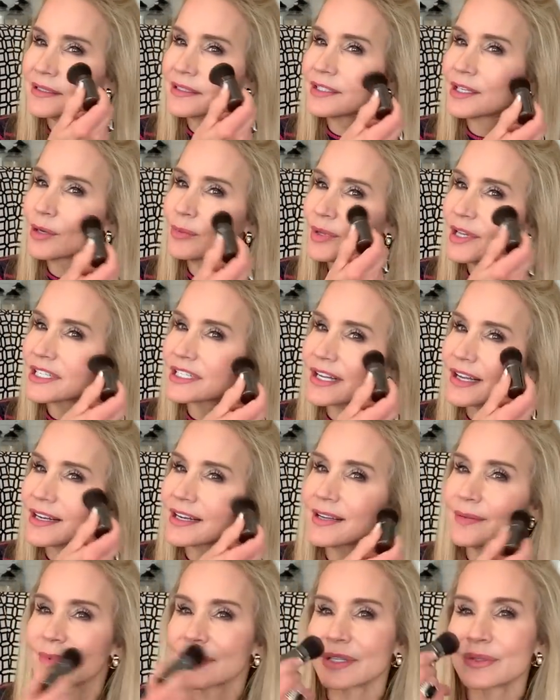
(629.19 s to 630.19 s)
No blush on
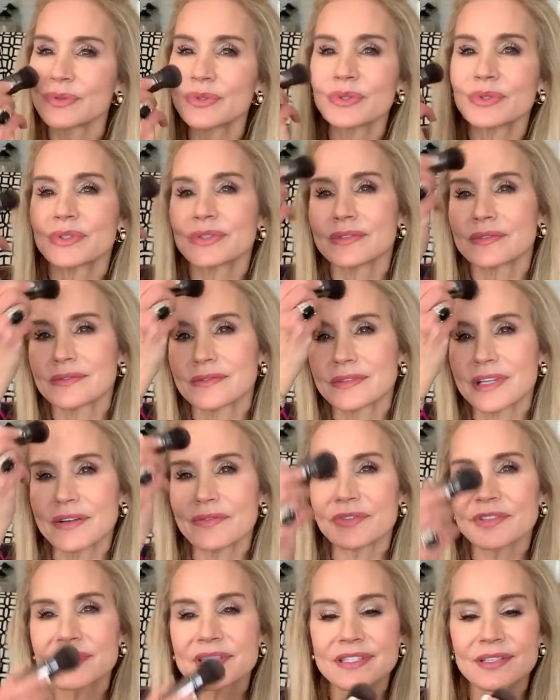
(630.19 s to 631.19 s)
it, but ooh,
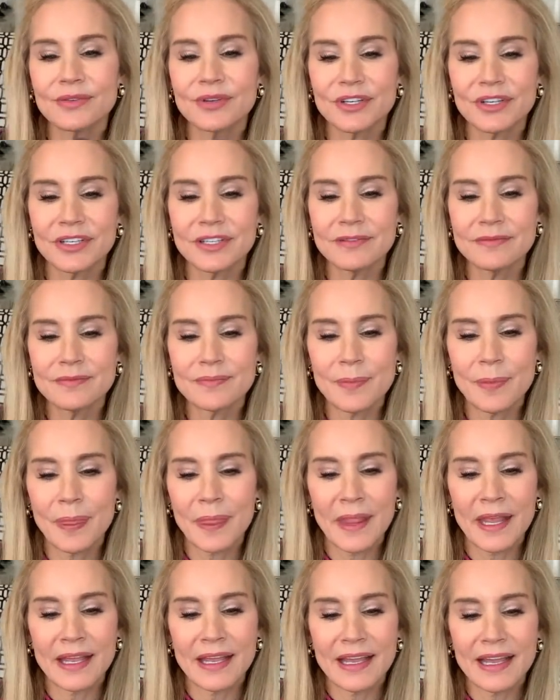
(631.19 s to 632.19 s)
that feels so good.
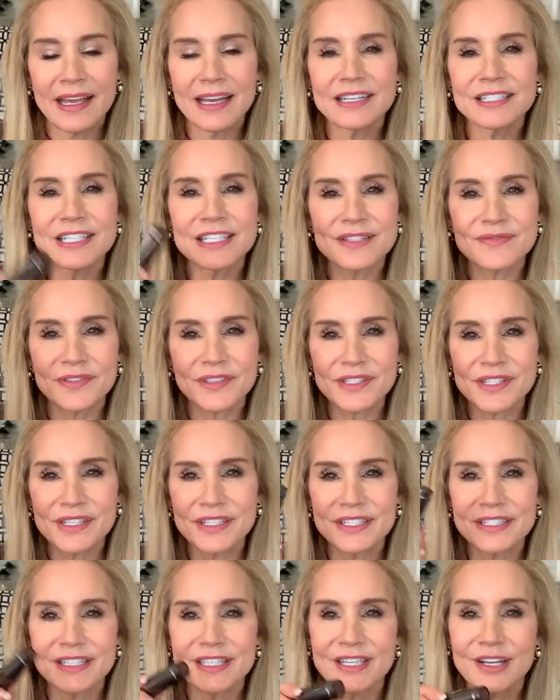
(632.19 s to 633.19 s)
And it just feels
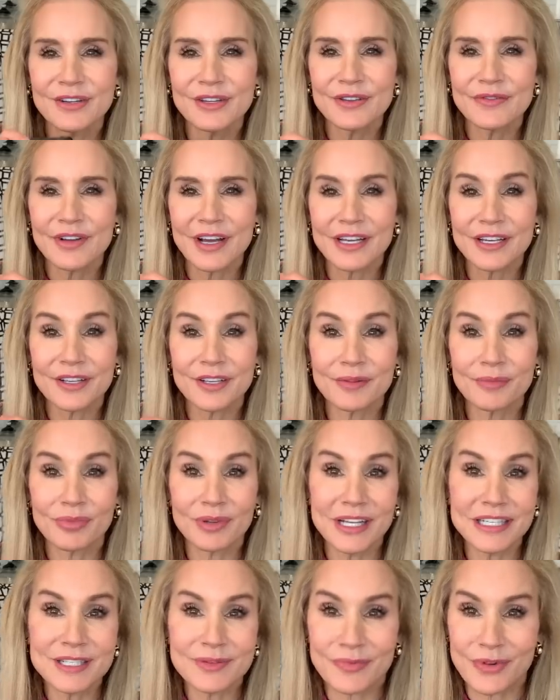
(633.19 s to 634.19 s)
good to know you've got a good
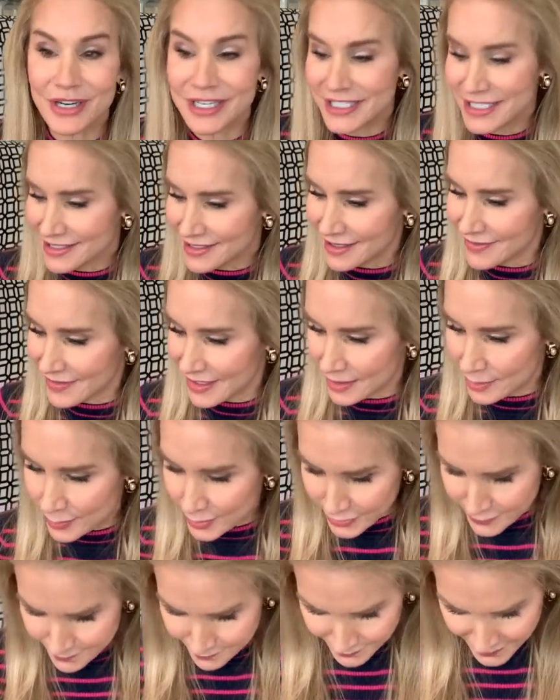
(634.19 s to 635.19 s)
blush brush available.